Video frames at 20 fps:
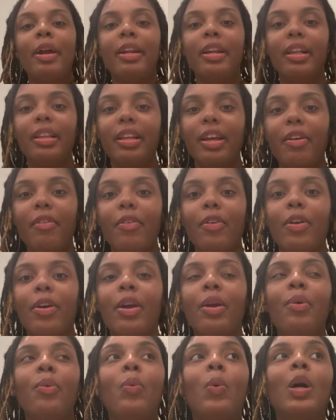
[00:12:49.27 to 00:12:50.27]
and
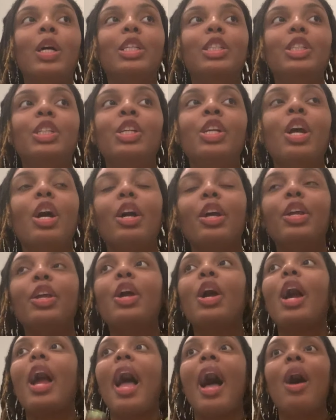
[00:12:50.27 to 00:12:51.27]
delivery what your
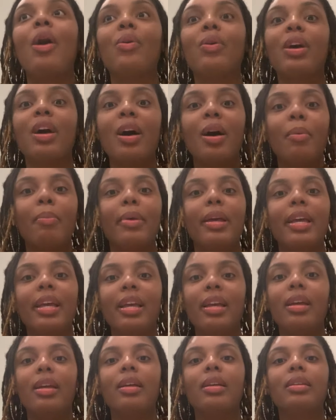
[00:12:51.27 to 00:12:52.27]
your outcome
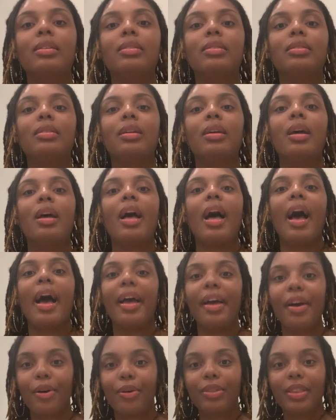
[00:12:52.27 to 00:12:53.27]
is a
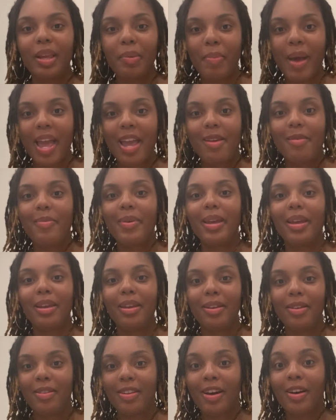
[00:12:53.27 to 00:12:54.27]
healthy baby.
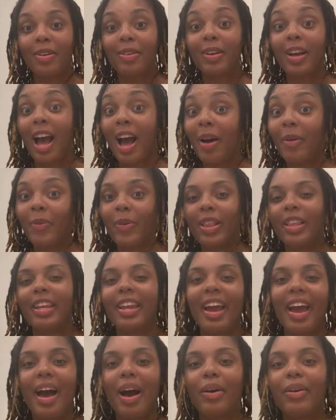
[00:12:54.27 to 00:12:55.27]
You know, God willing,
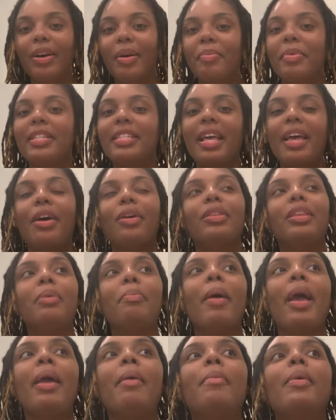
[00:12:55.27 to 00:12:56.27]
your outcome is a healthy
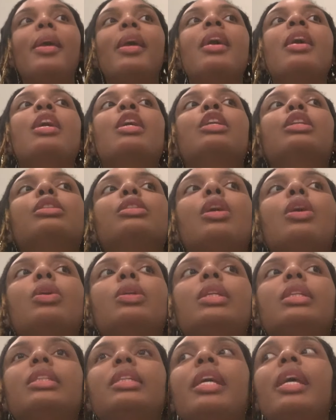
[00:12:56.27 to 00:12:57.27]
baby. So
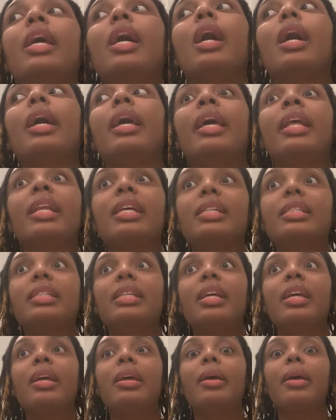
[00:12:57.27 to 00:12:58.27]
to see an
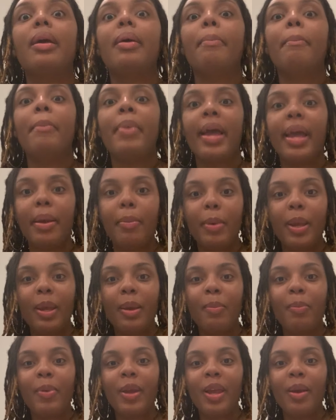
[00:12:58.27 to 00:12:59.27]
innocent
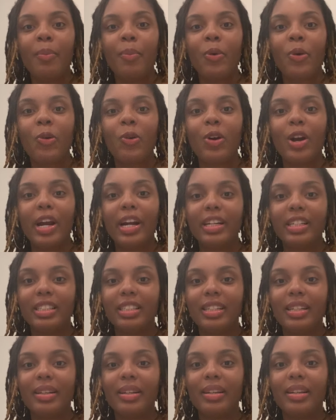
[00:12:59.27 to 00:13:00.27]
baby be born
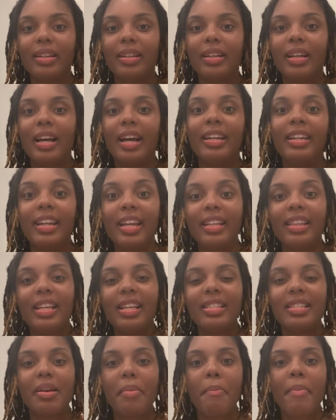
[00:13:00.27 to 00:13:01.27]
to
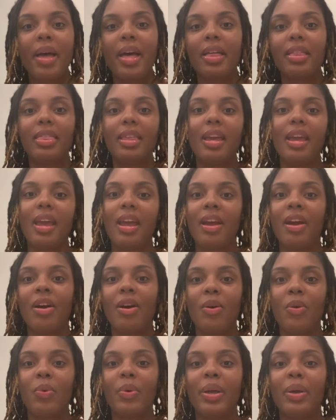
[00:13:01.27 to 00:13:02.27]
addicted to meth and
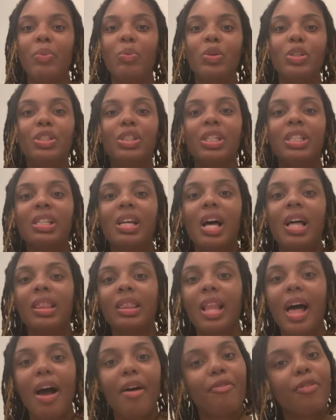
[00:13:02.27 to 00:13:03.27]
heroin was just a
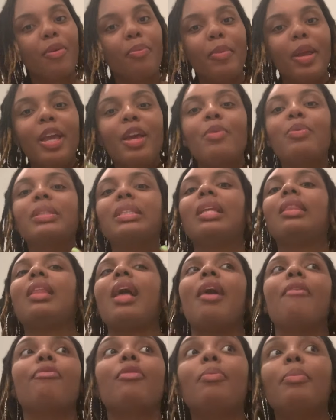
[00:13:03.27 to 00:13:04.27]
lot for me. It was a
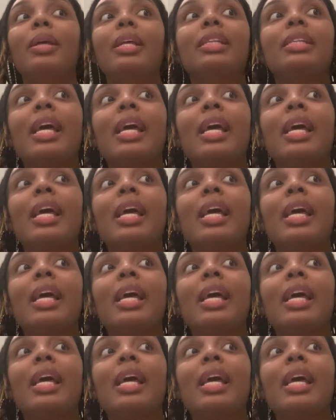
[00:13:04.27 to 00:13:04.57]
lot for me to